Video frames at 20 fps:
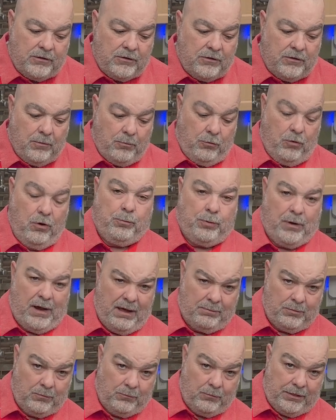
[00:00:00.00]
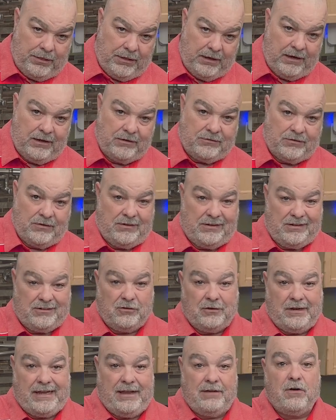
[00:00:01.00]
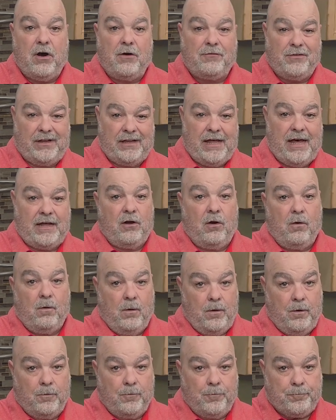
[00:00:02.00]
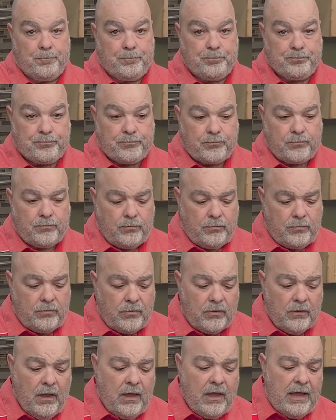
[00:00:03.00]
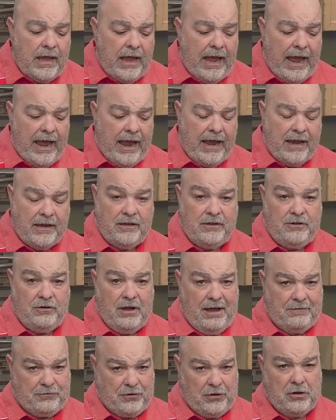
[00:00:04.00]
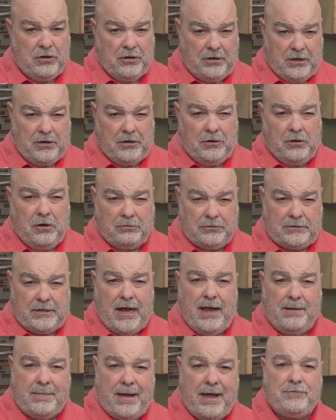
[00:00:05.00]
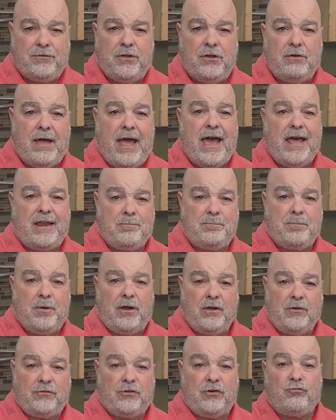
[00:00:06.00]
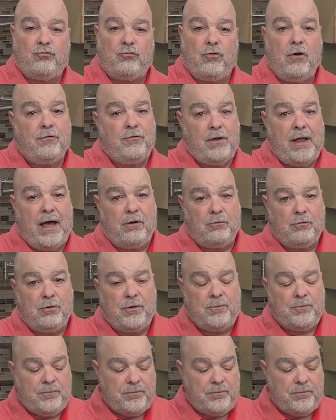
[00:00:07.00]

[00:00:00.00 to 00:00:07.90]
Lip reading: The real problem with it is it's going to give off a lot of oil, and you have to cook it a long time after you add it because it's raw flour.